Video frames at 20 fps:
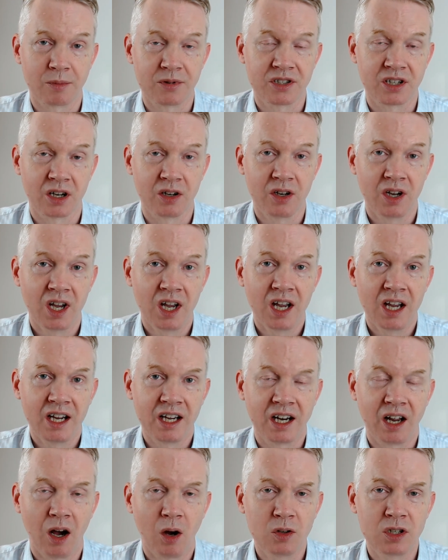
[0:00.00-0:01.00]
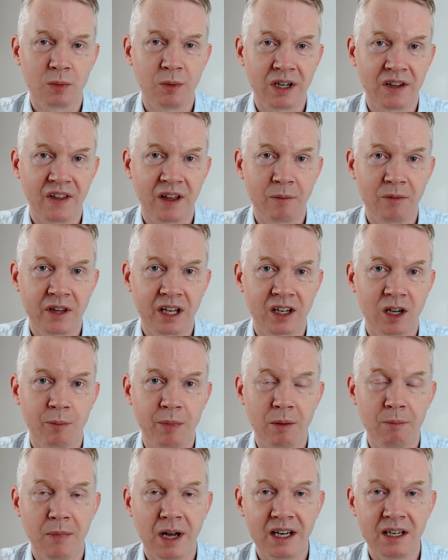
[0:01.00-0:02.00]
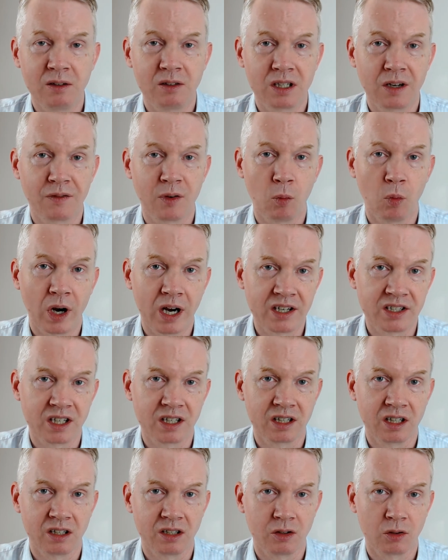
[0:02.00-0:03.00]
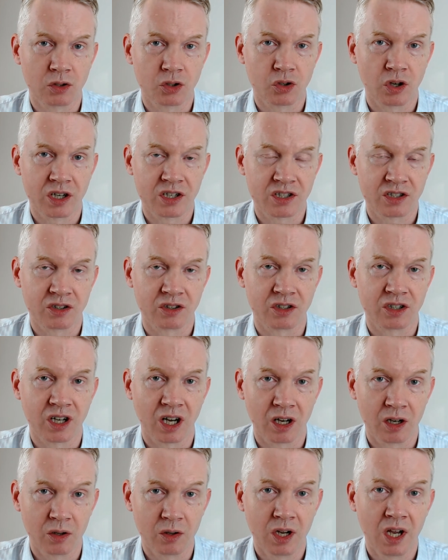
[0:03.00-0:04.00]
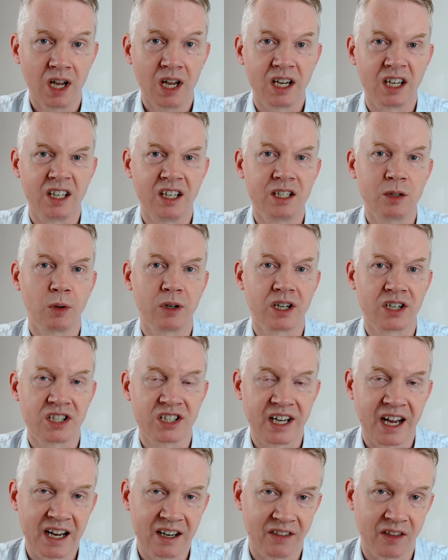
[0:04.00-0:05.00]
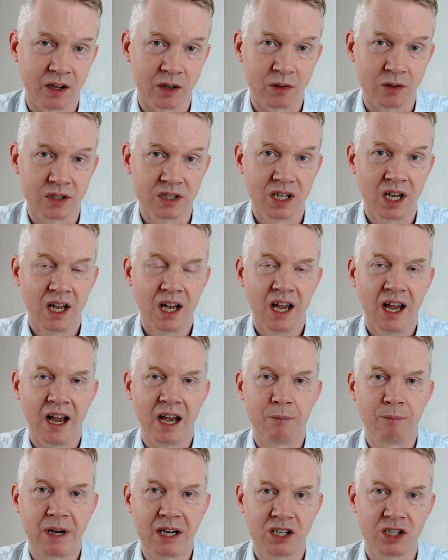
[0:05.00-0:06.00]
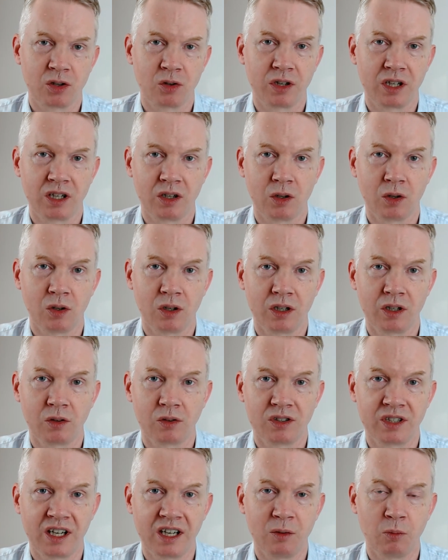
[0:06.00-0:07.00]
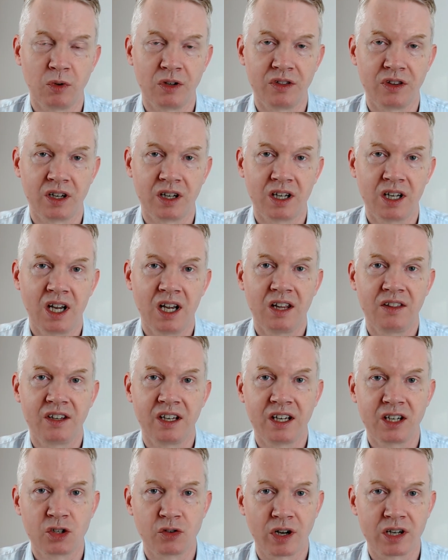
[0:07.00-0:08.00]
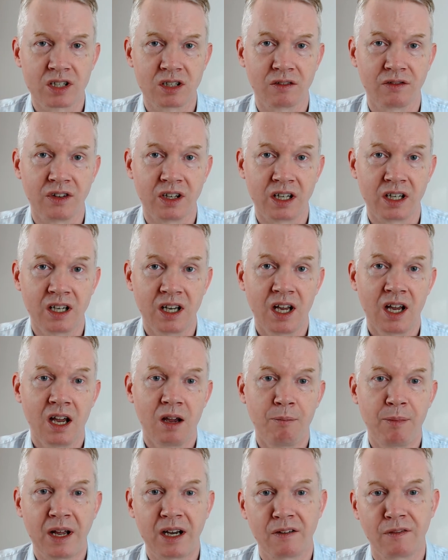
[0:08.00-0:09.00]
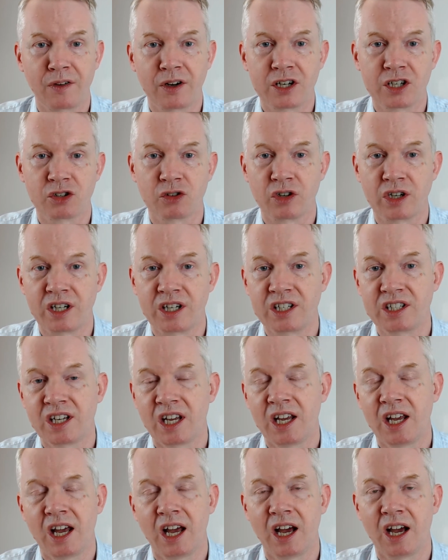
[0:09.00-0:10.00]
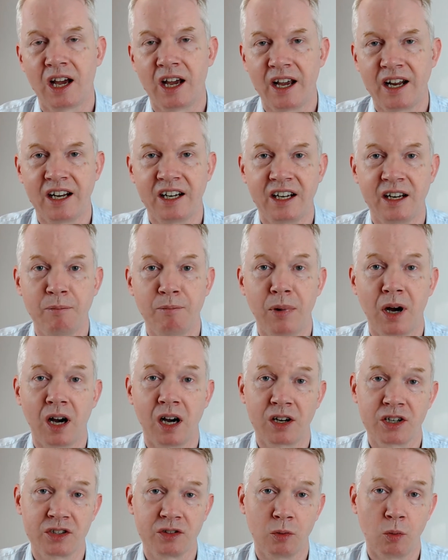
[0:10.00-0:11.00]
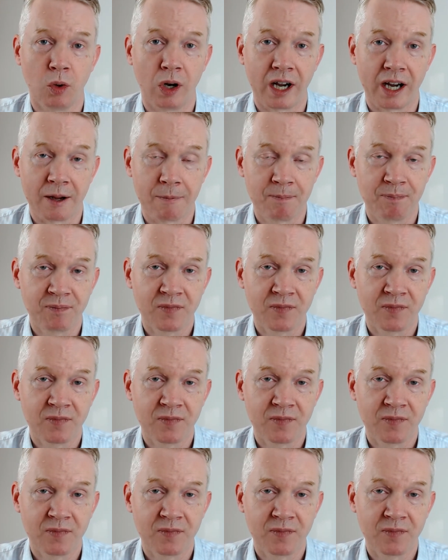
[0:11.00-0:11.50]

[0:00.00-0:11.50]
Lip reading: So ultimately there could be many different ways that your trust could go. You need to understand those and make sure that you're dealing with the interests of the beneficiaries in an impartial way.